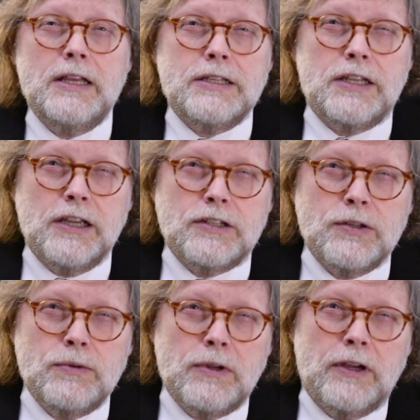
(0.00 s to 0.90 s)
Stay
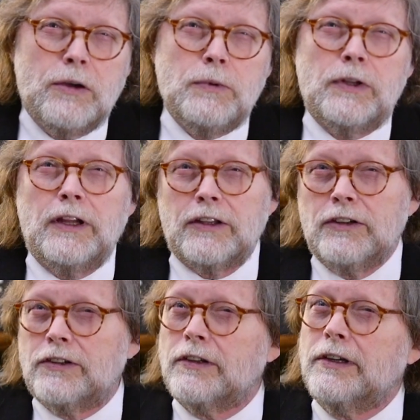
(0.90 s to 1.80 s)
tuned. I hope you like
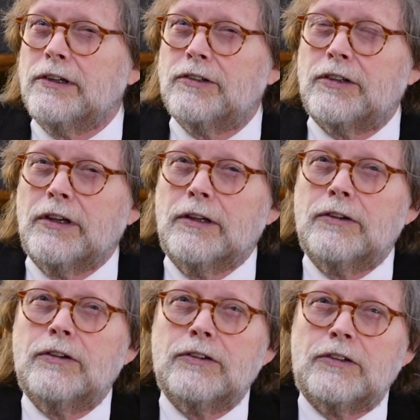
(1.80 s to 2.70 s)
these things.
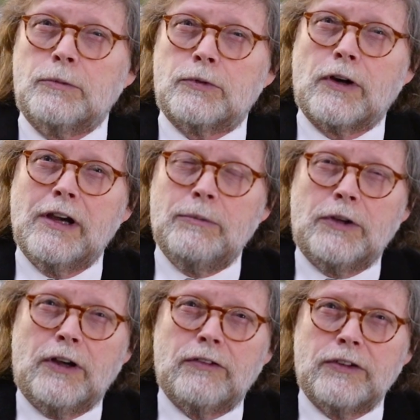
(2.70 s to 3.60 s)
Subscribe
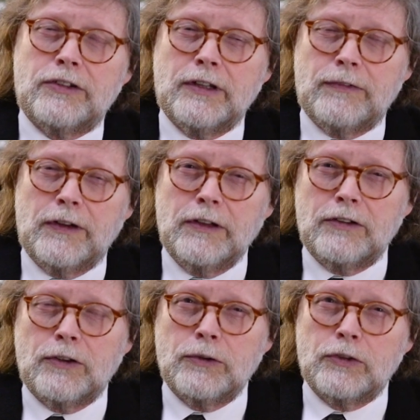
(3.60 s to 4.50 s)
to all of our stuff on
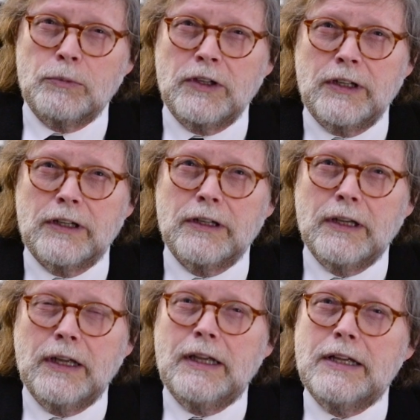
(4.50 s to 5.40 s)
social media.
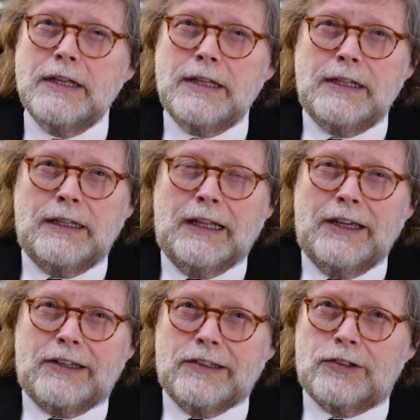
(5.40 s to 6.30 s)

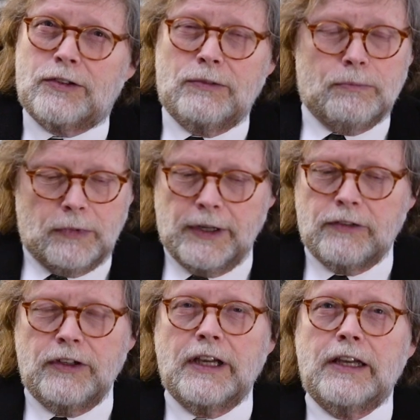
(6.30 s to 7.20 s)
Like us,
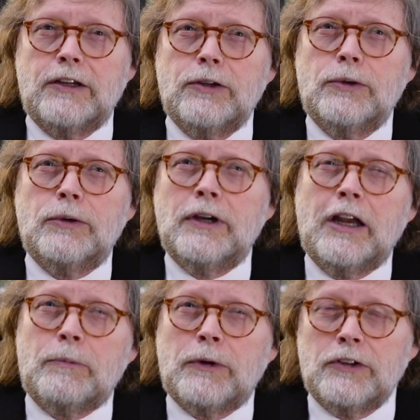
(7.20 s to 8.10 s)
whatever you got to do.
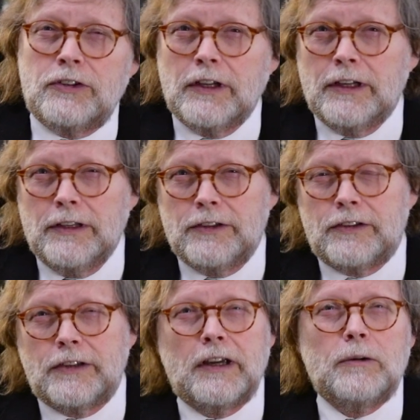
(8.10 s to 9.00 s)
I'd appreciate it. This
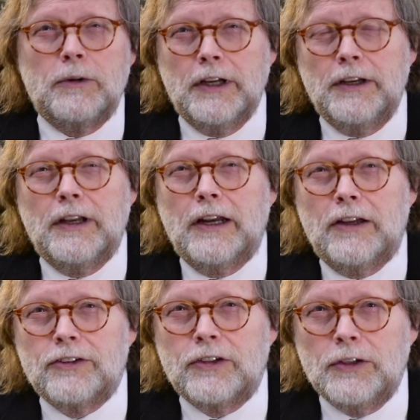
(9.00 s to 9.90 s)
is the Camera Nut, and
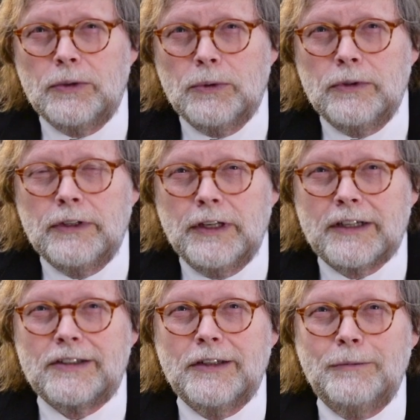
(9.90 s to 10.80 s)
I'll see you
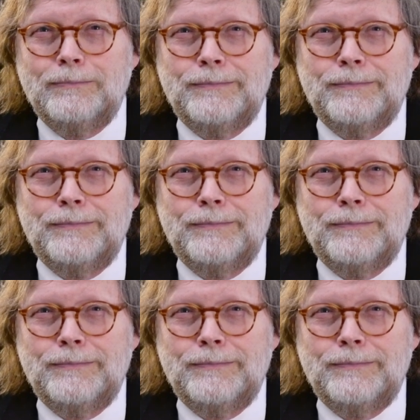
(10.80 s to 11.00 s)
next time.